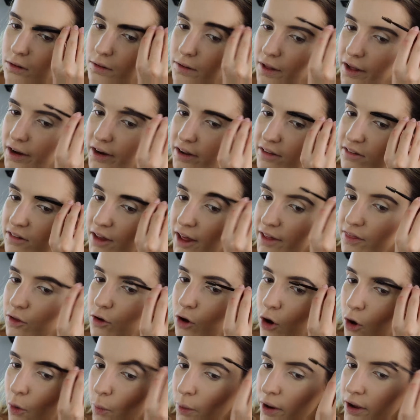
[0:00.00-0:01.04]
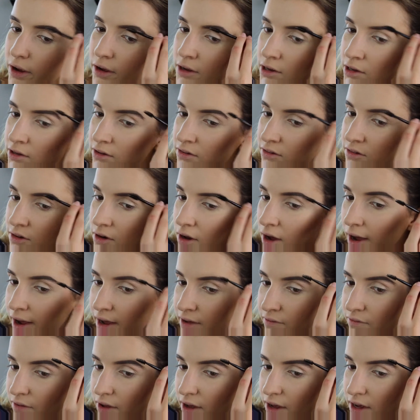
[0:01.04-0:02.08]
That is like the quickest I
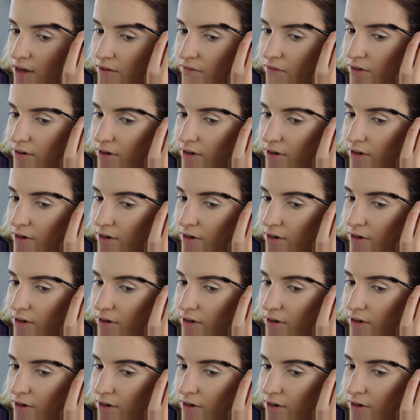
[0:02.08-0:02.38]
have ever